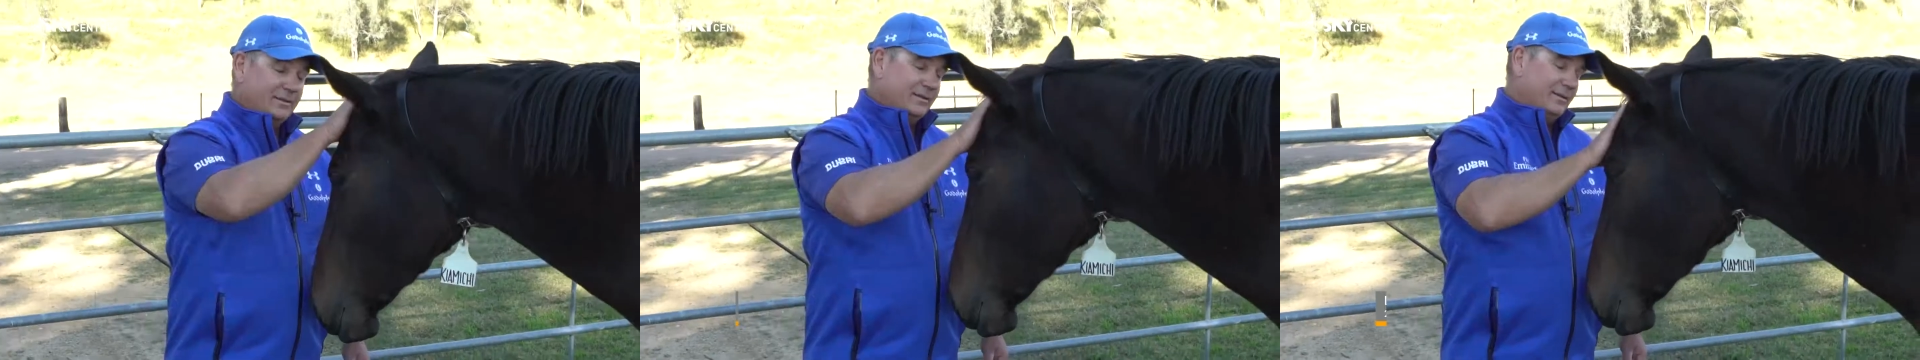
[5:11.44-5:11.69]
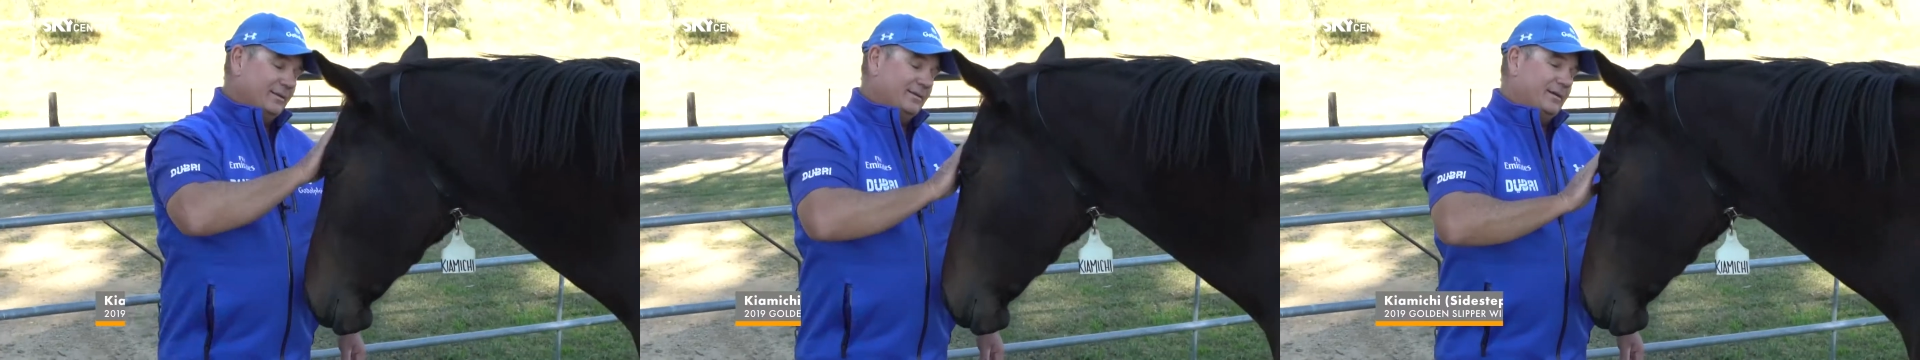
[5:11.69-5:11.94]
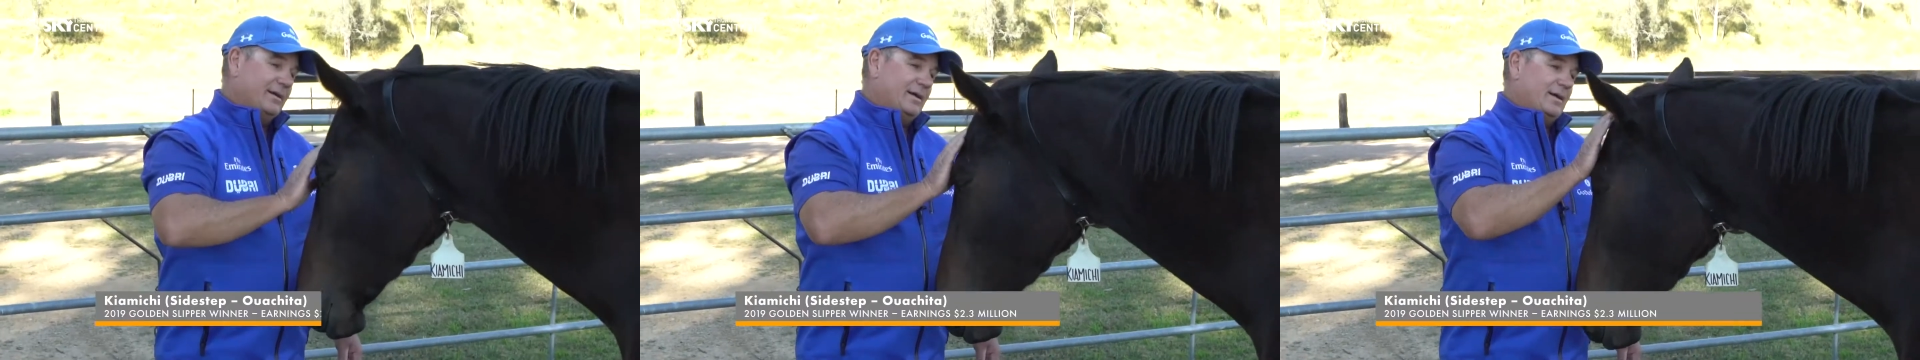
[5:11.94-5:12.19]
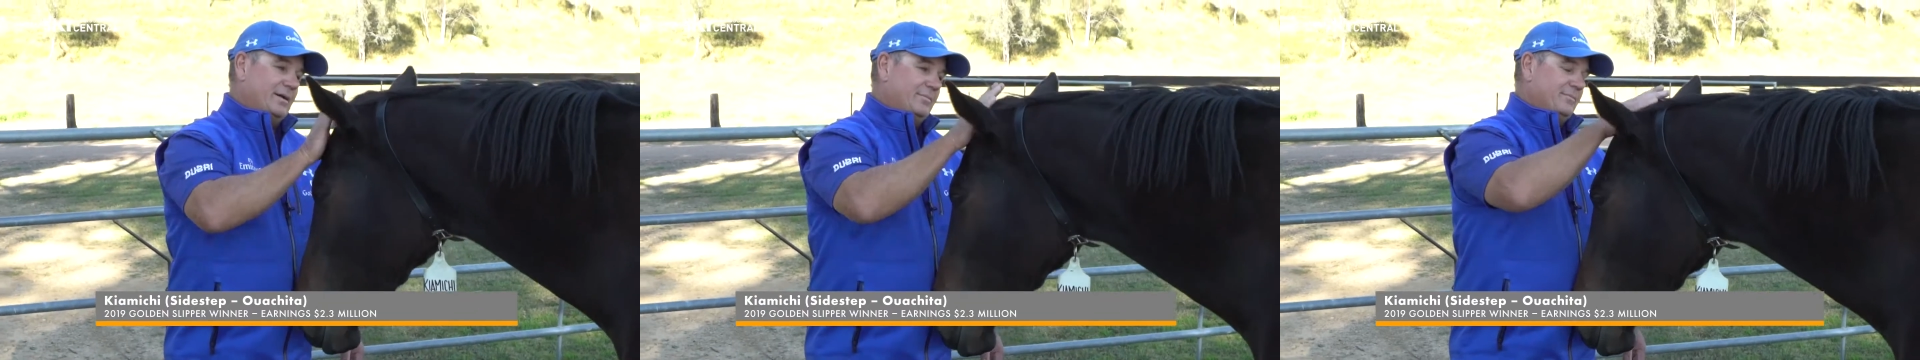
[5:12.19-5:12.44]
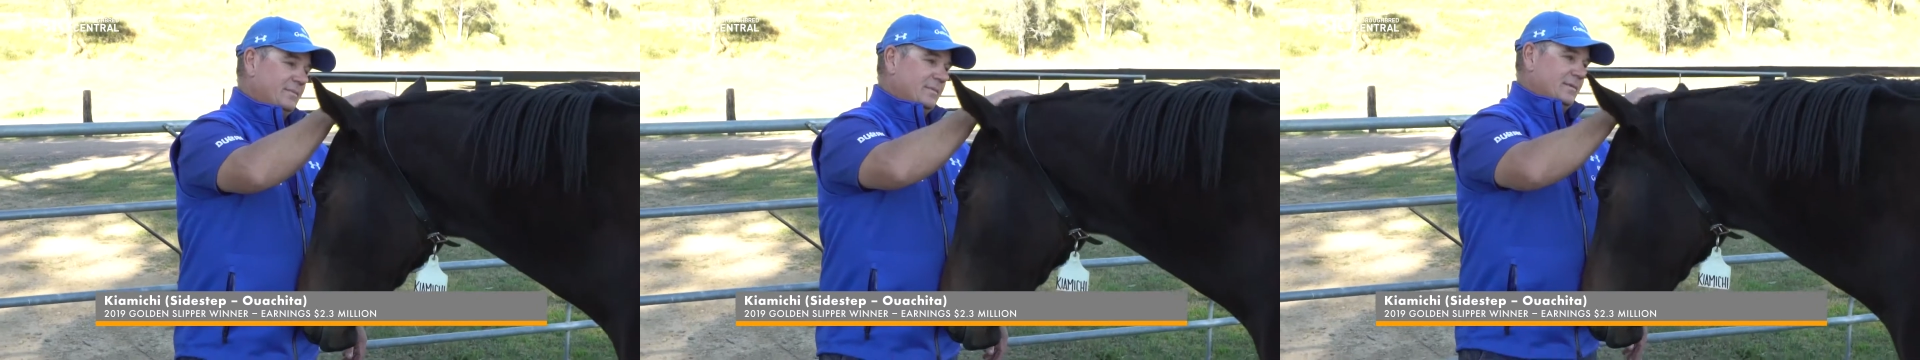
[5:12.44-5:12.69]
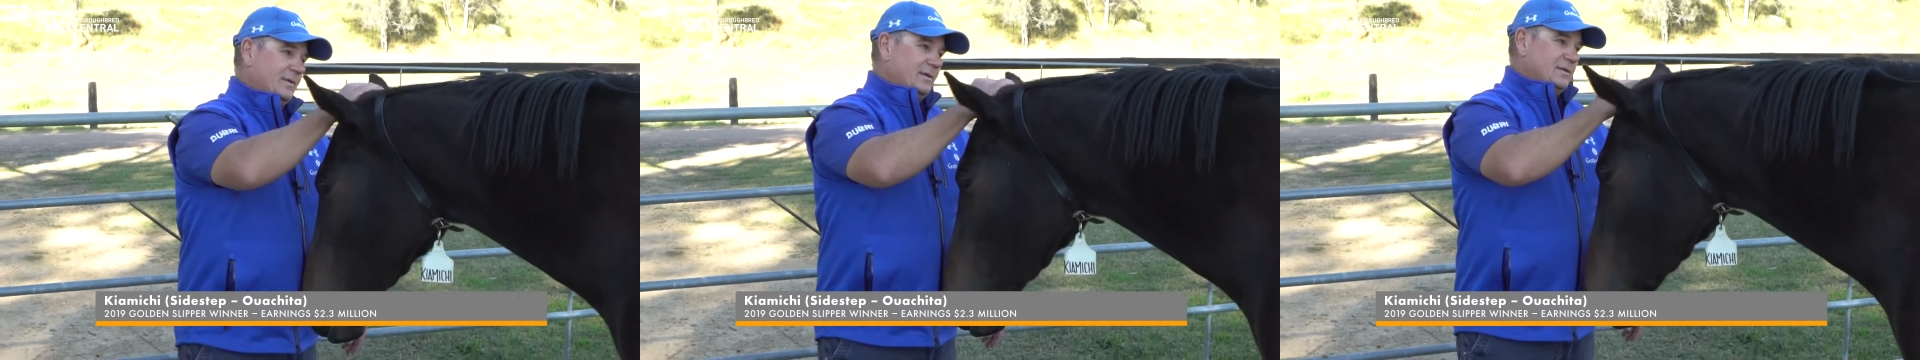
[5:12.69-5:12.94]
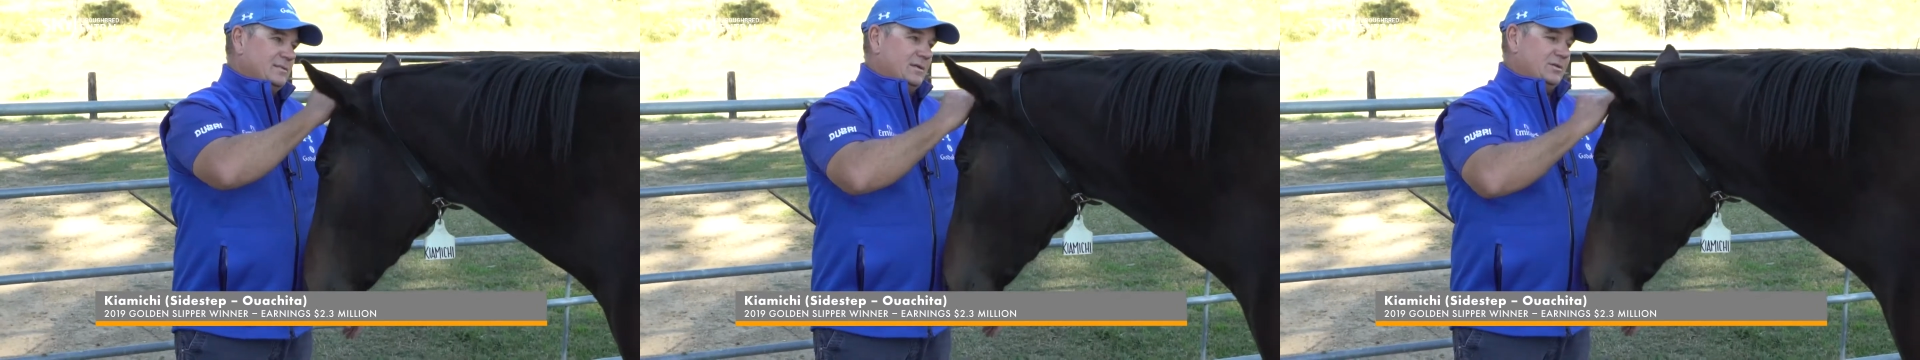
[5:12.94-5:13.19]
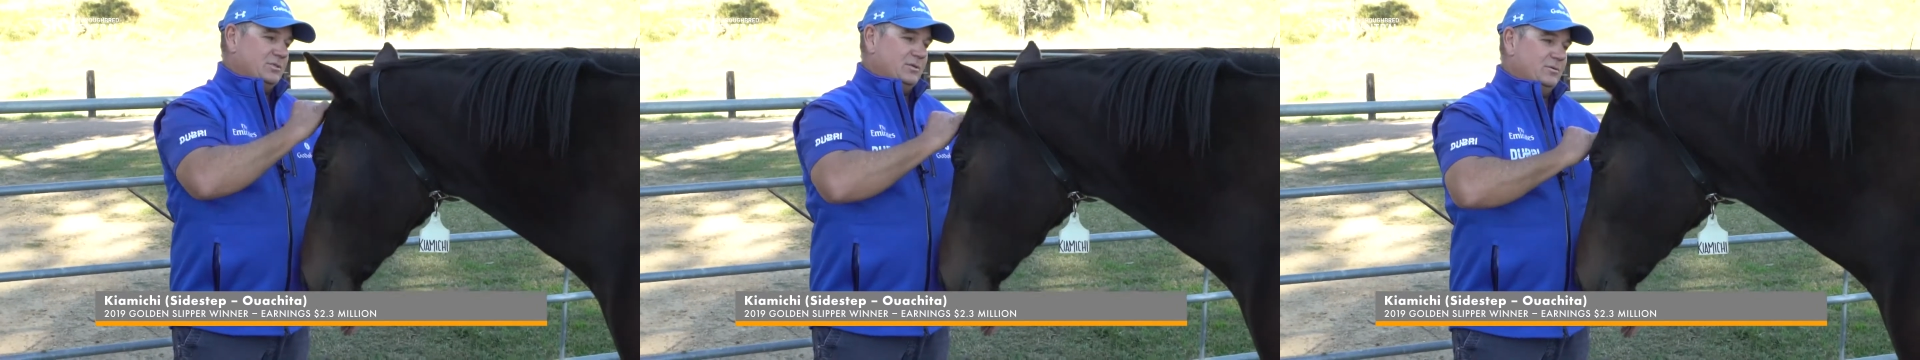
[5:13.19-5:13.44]
that are working here may have worked
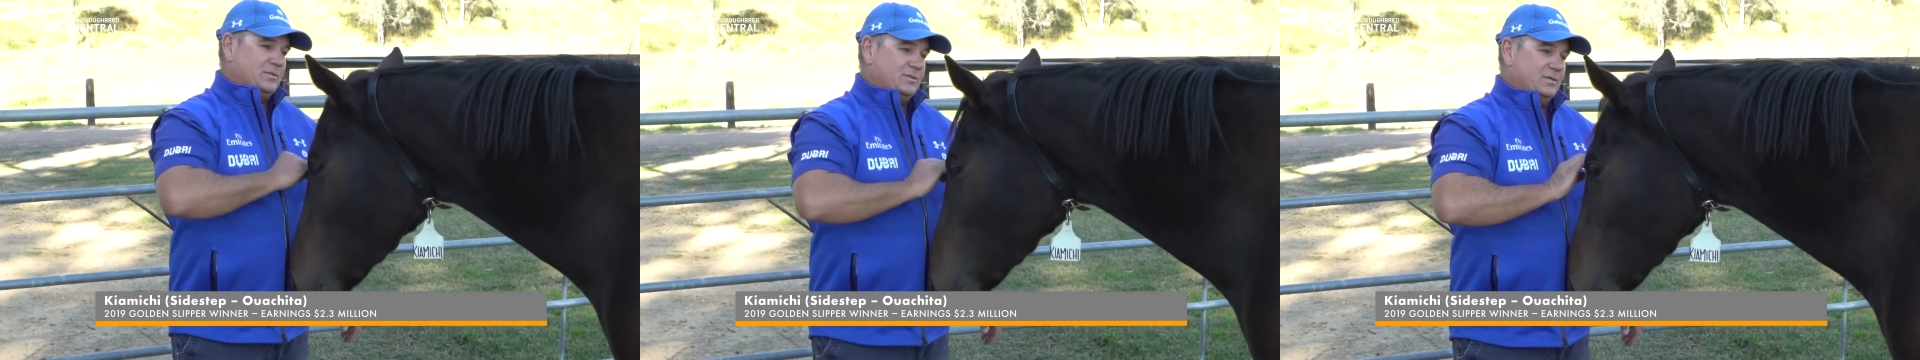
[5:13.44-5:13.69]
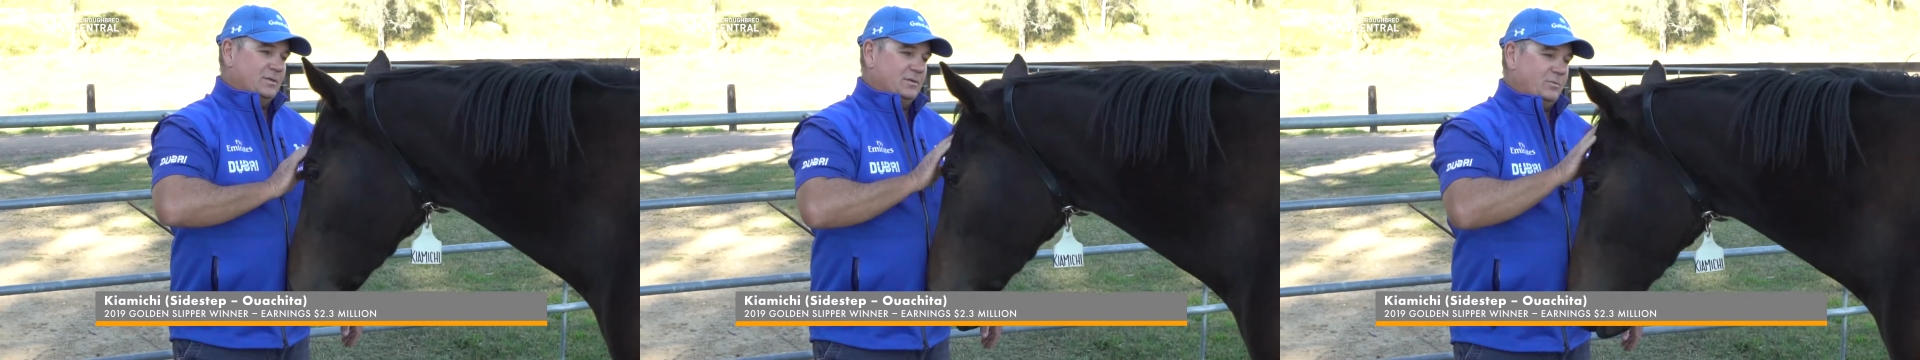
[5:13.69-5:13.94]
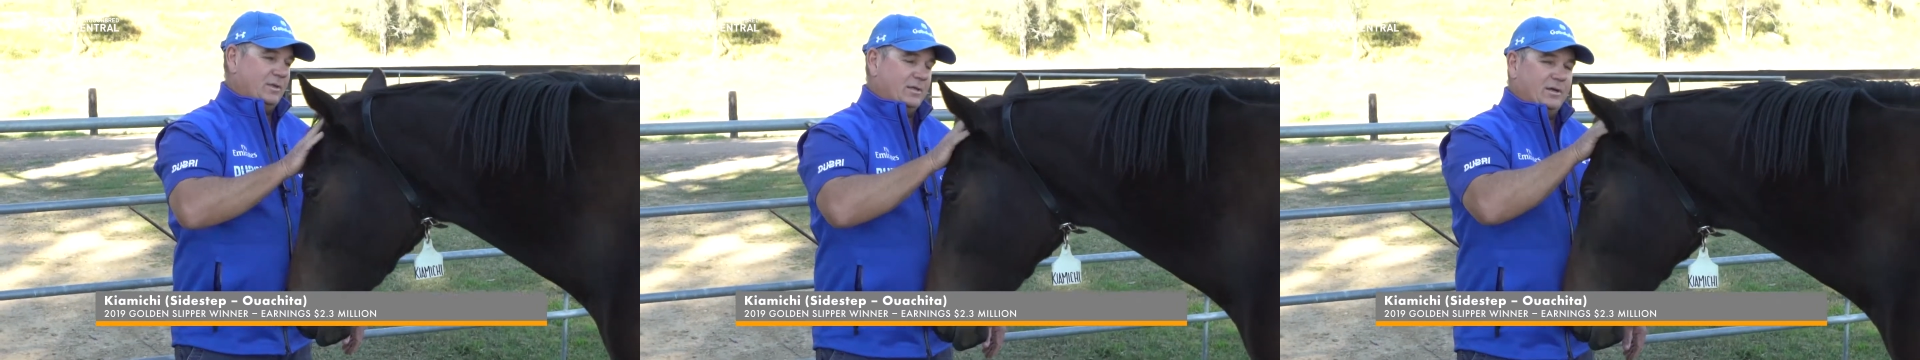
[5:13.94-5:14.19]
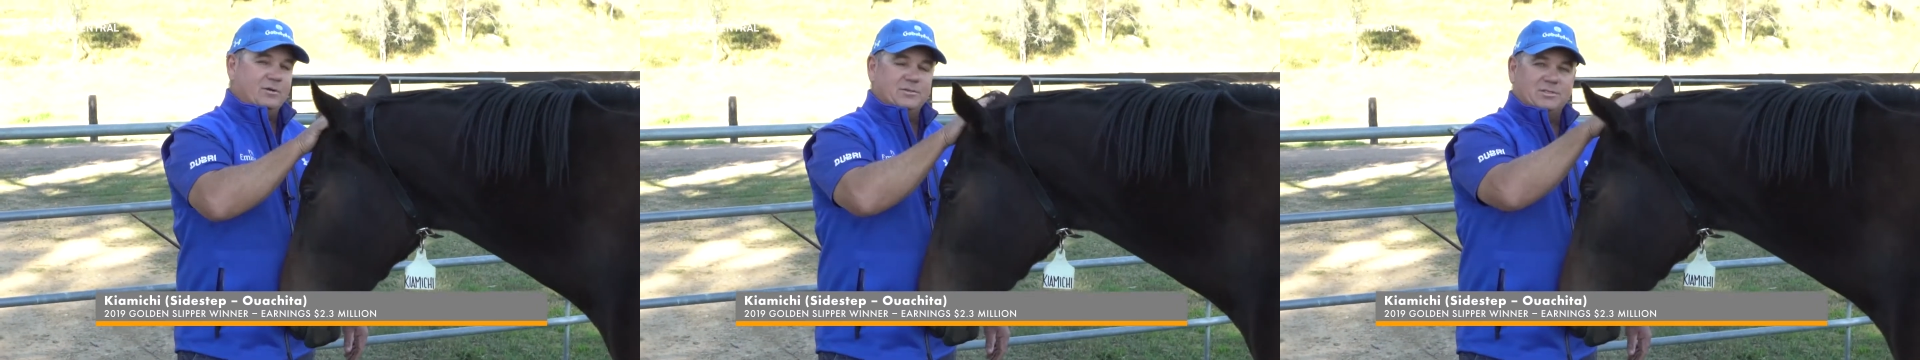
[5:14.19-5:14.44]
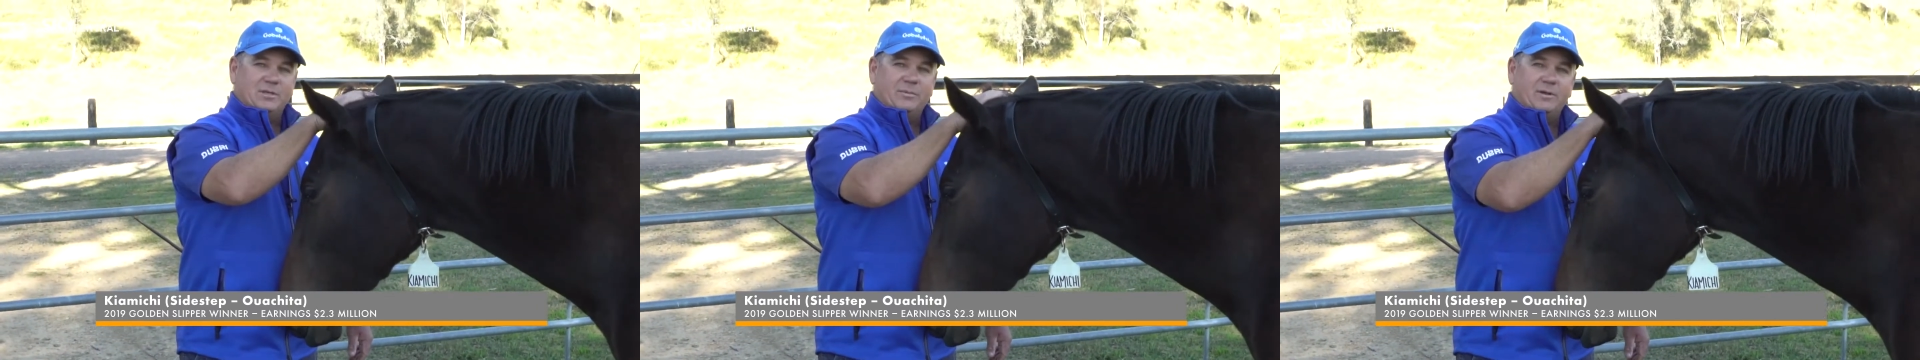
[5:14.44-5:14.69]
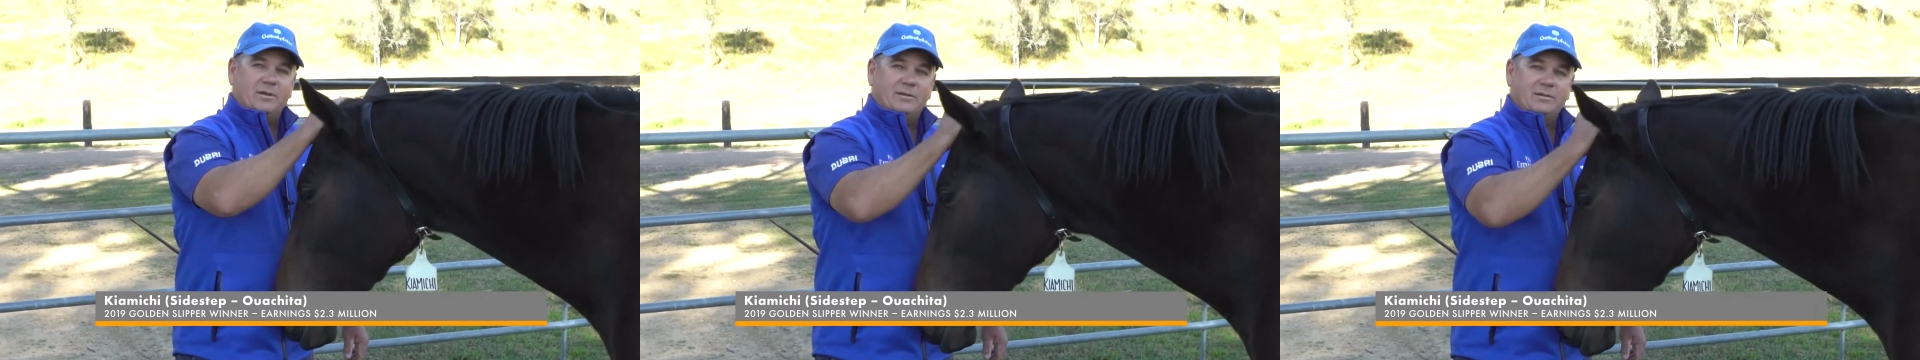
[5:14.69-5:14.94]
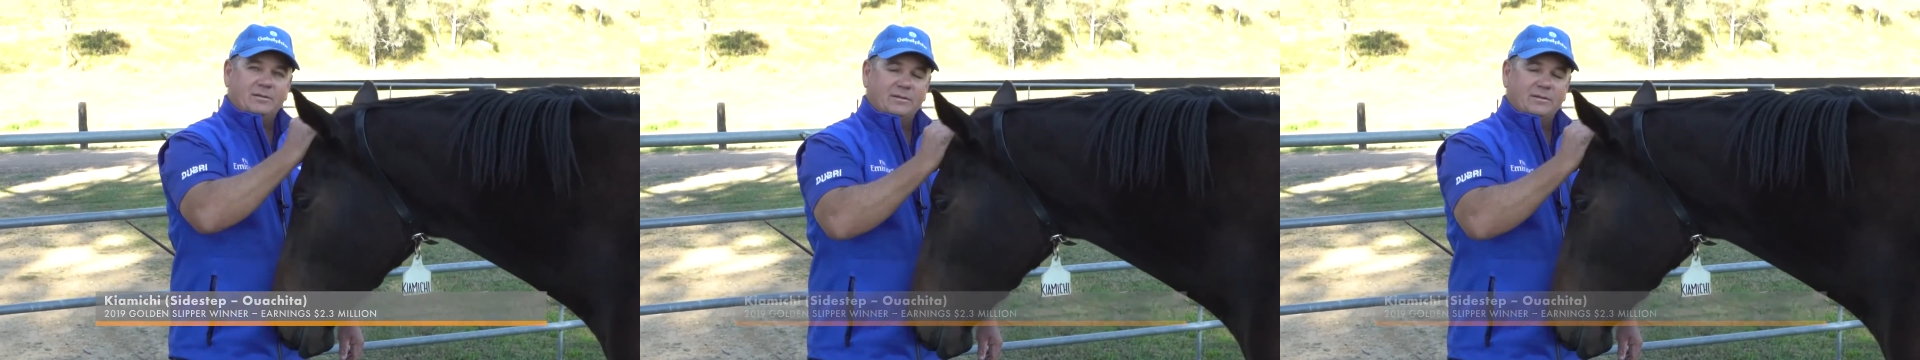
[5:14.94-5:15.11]
with their mothers in training, and then they've seen them